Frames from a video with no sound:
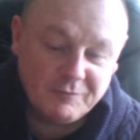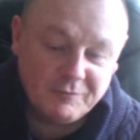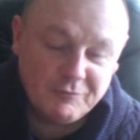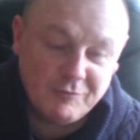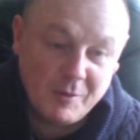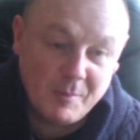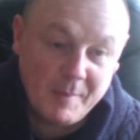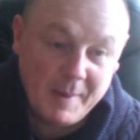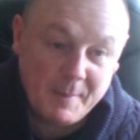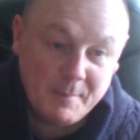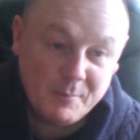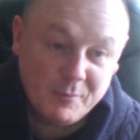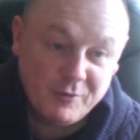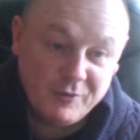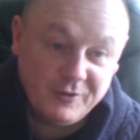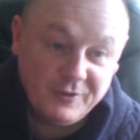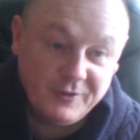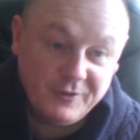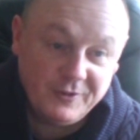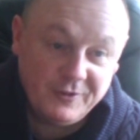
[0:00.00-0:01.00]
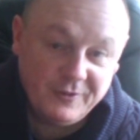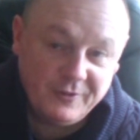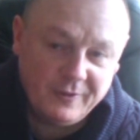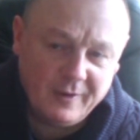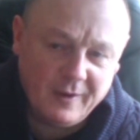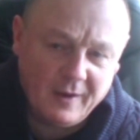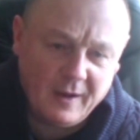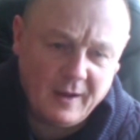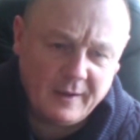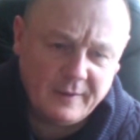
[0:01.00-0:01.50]
remembrance
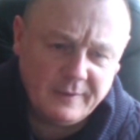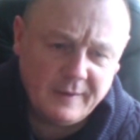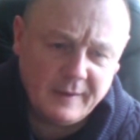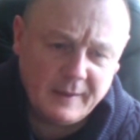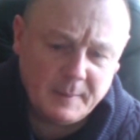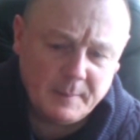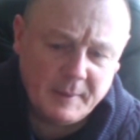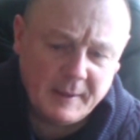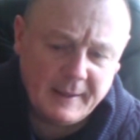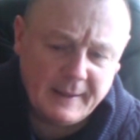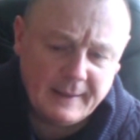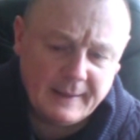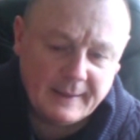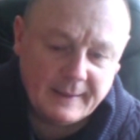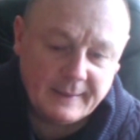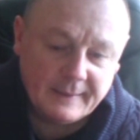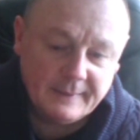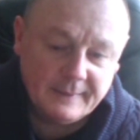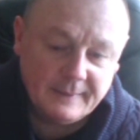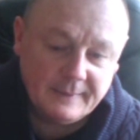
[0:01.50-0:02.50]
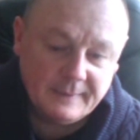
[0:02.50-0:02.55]
and deep healing.